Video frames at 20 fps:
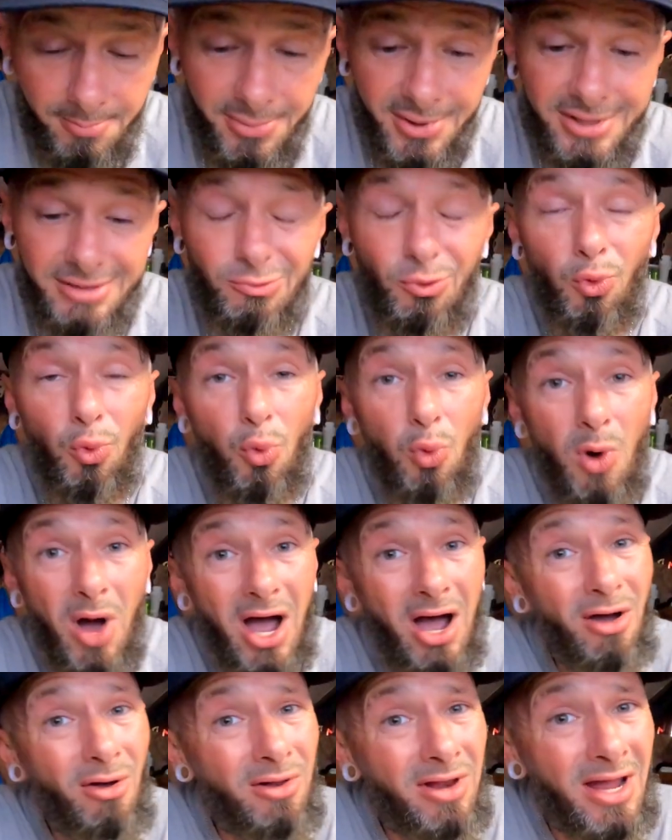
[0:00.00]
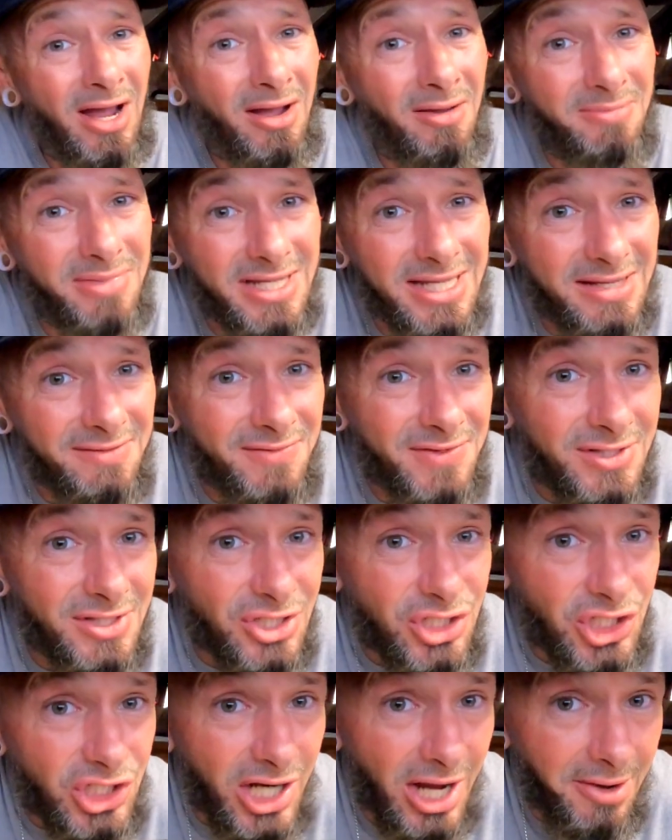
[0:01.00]
But while I'm giving the
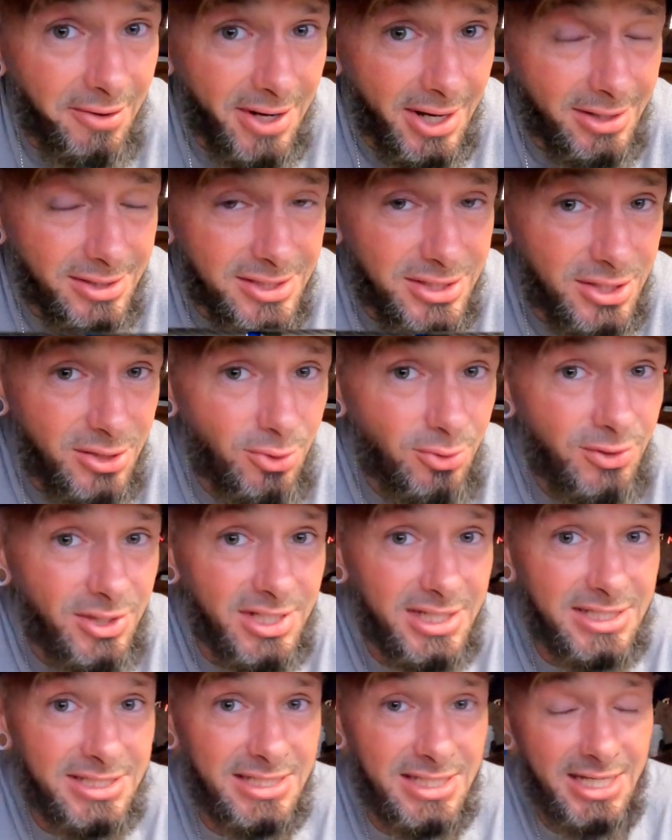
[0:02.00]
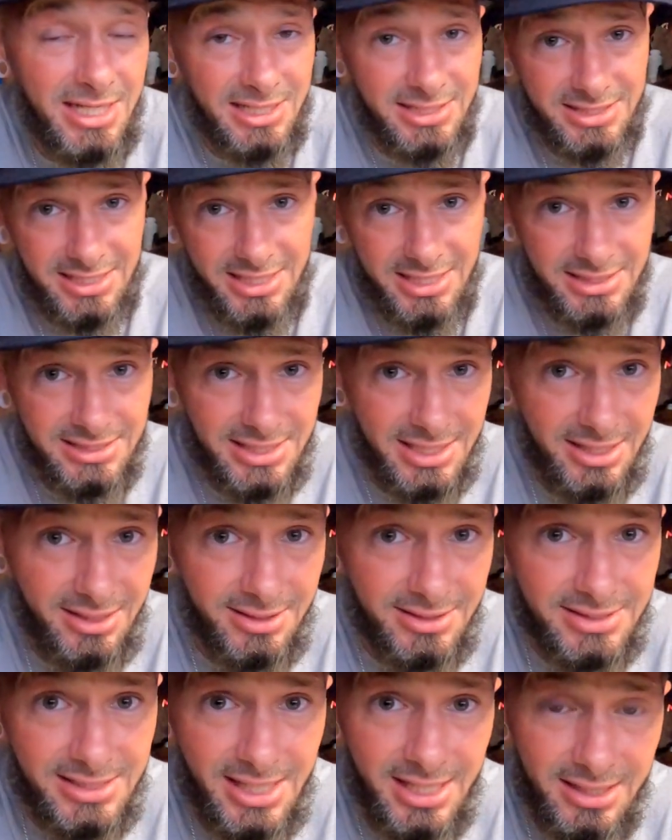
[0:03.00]
shout out to these things and to
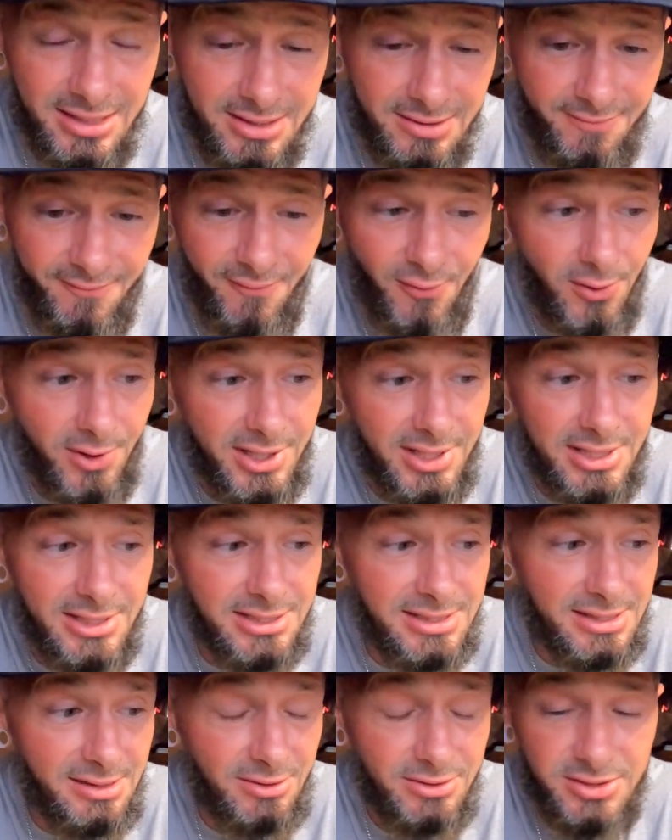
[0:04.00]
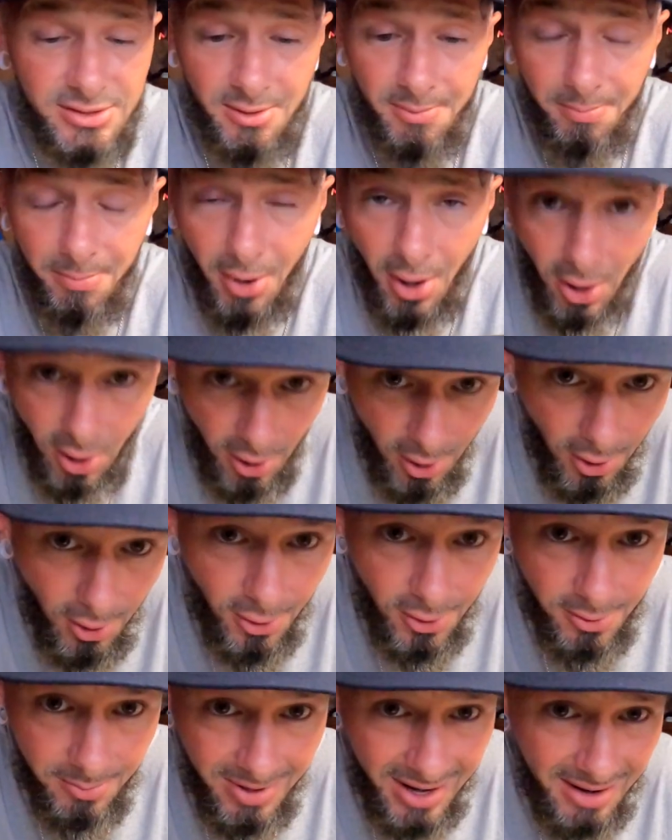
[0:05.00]
Airtac for his
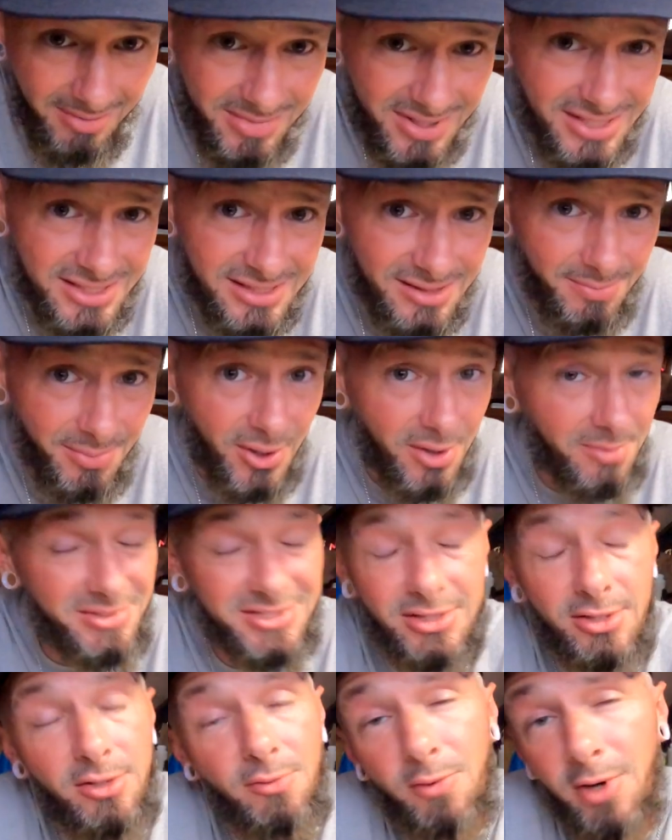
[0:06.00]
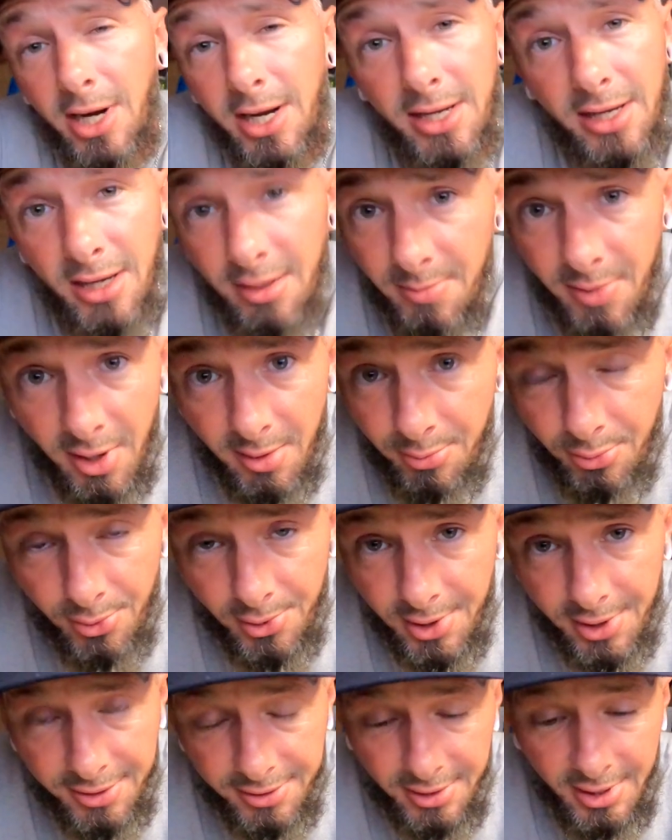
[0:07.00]
superb, I mean superb, it's the only word I can come up
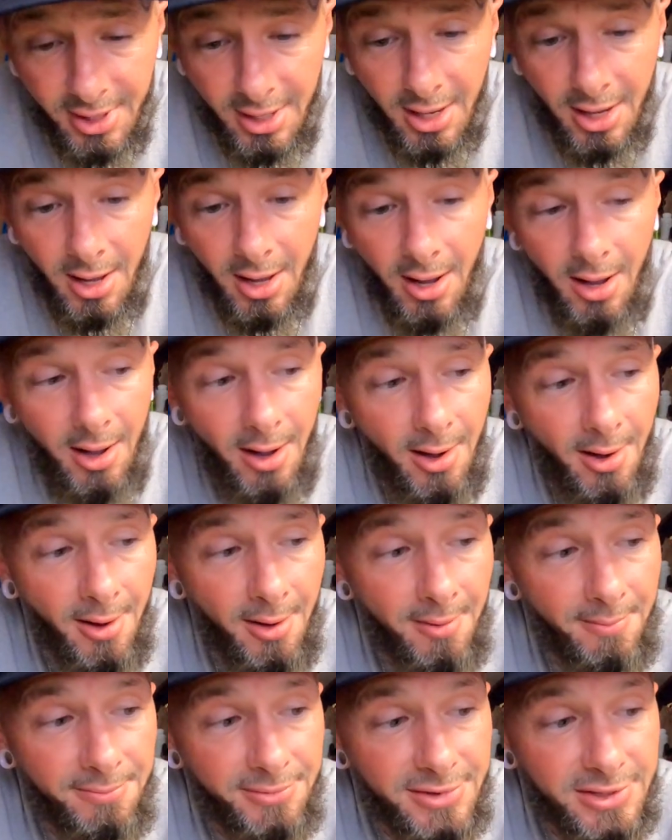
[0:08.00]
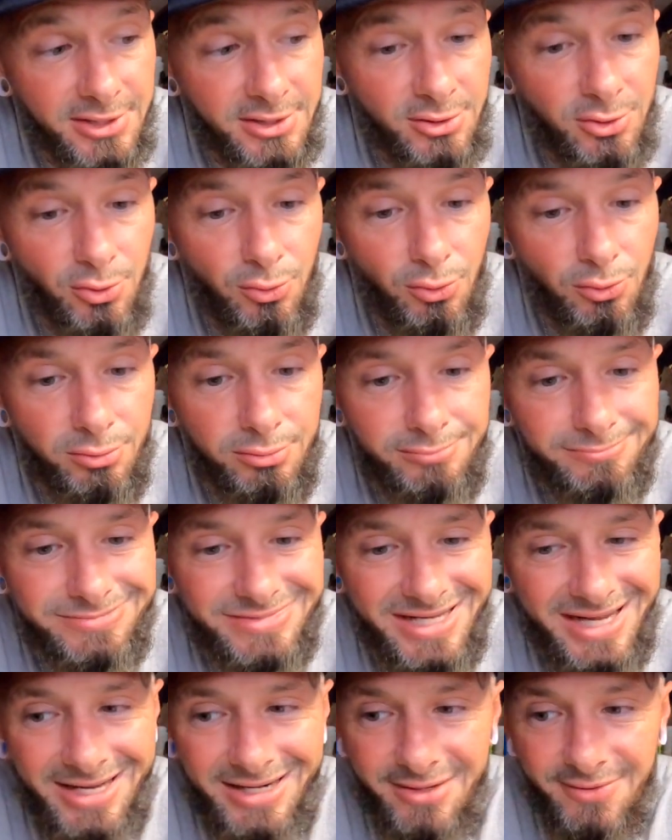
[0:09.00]
with to
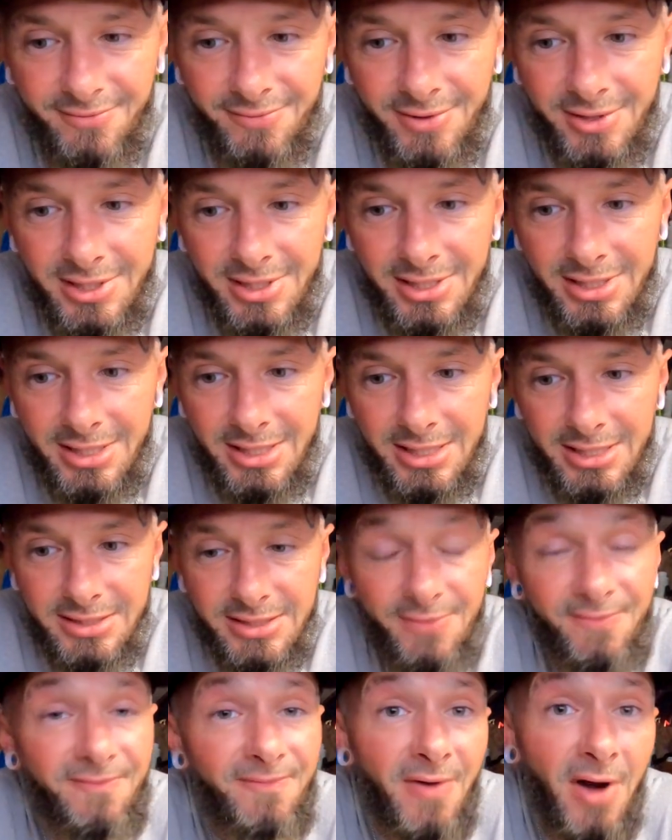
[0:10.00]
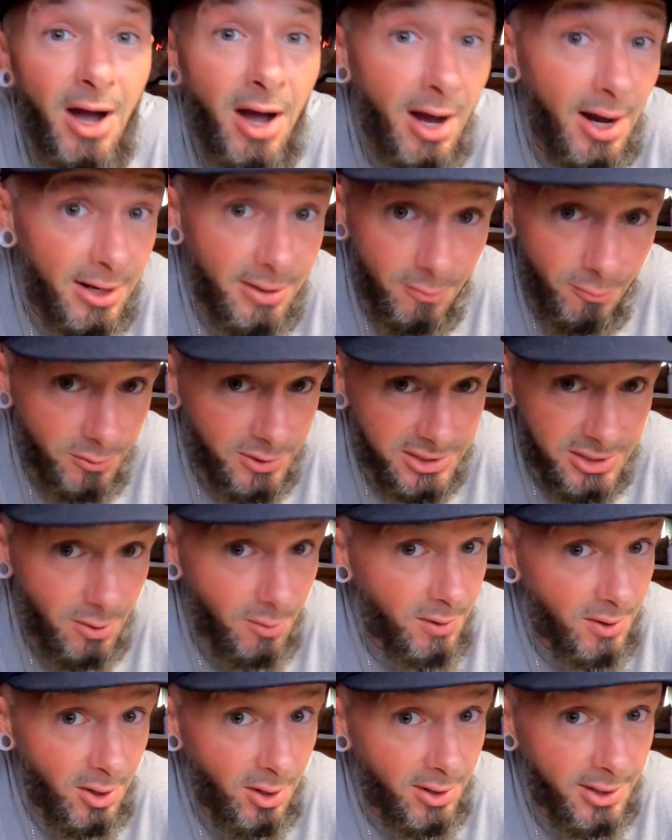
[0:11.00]
kind of define what's
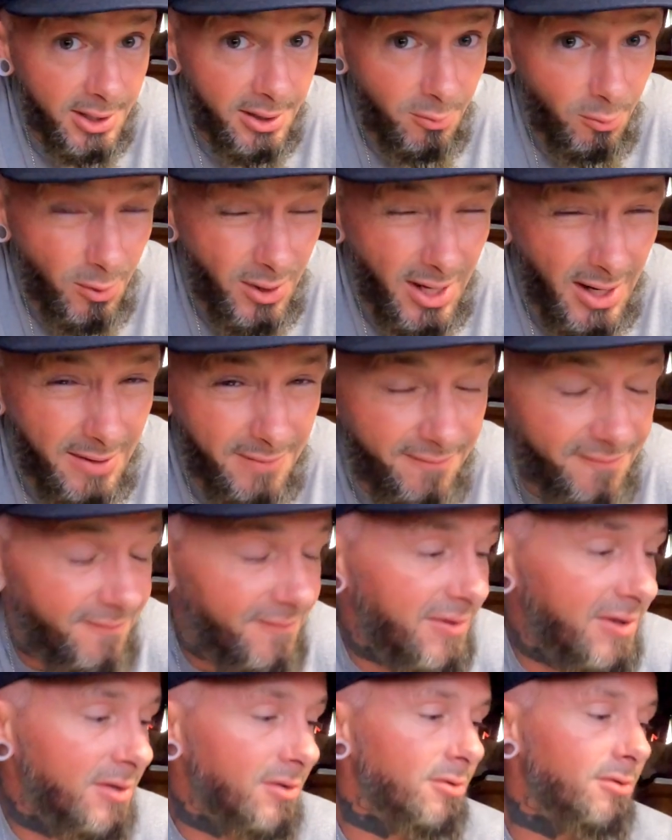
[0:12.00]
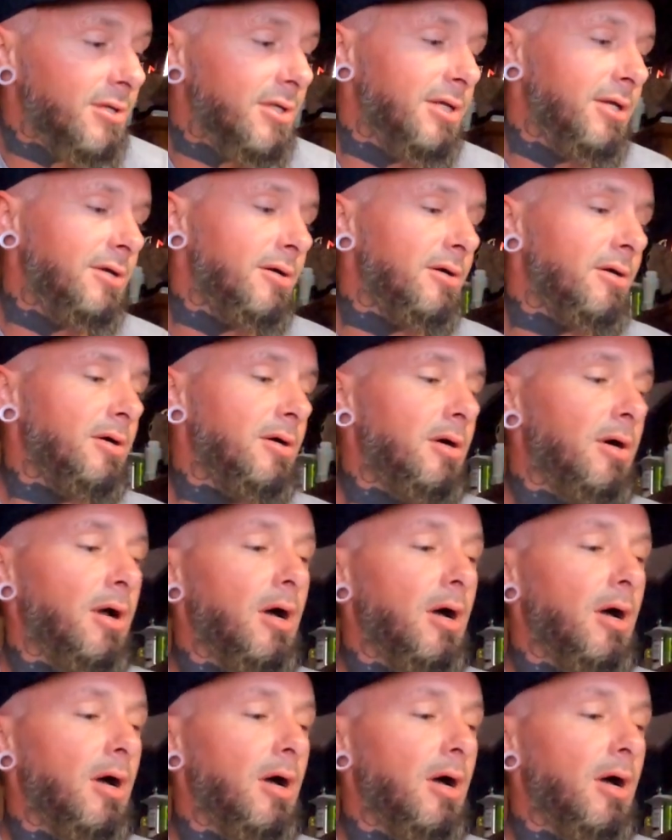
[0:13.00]
going on here and what I feel here.